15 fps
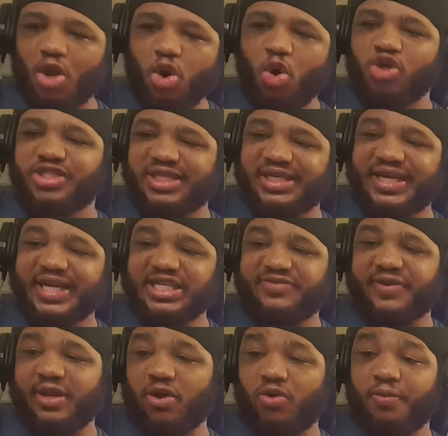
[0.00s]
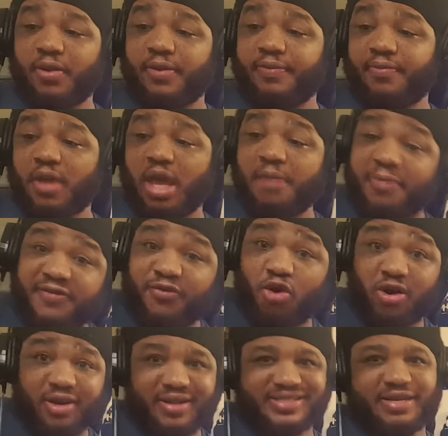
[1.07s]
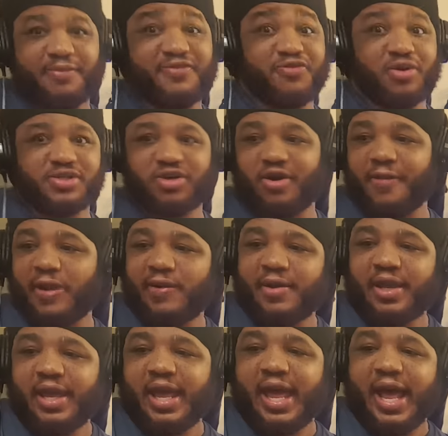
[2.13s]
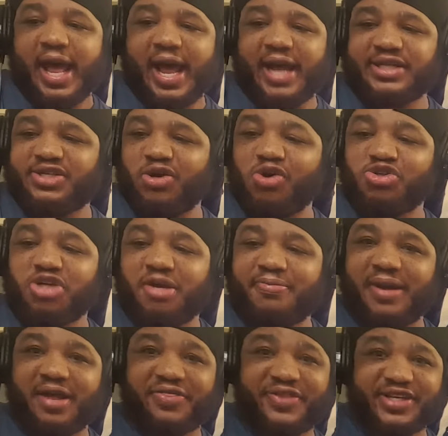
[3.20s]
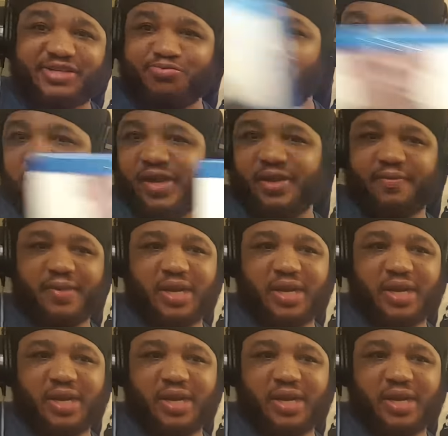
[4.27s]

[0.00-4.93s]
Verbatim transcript: on to today's video. And before, oh, I said before I start, I told you about this movie